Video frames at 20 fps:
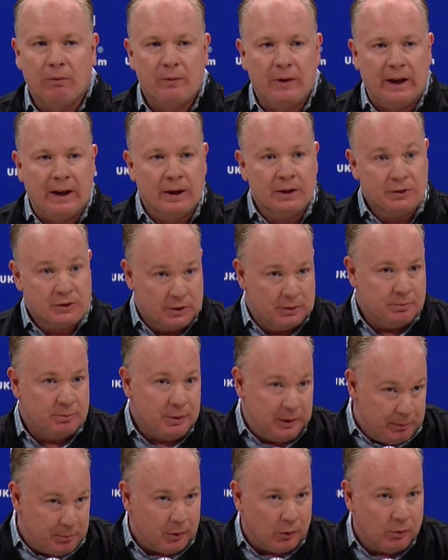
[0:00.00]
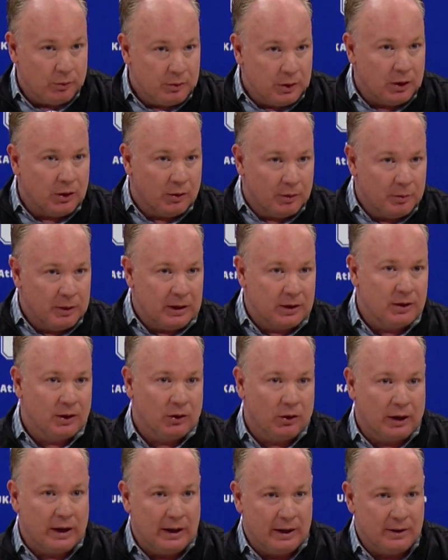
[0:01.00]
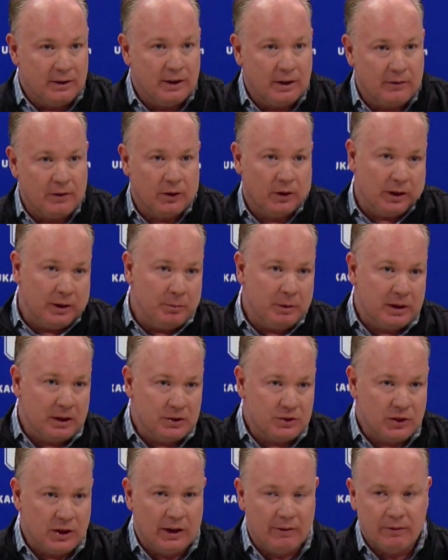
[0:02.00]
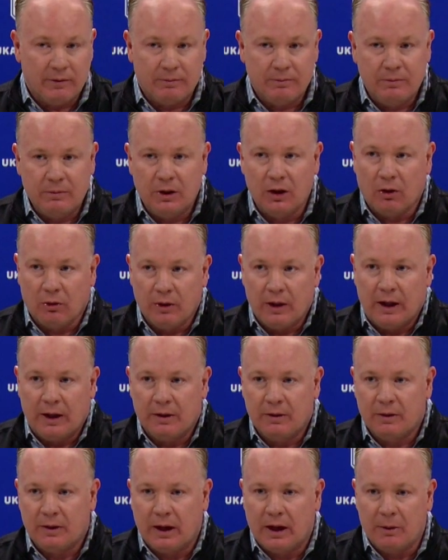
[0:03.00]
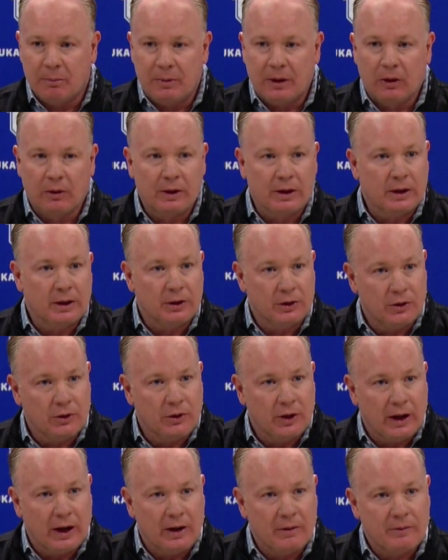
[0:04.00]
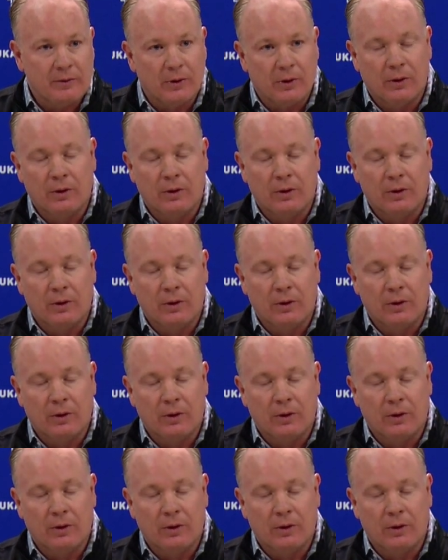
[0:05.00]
You know, fans and people, you know, and make it look at it differently because you have, you know, that ability to do that.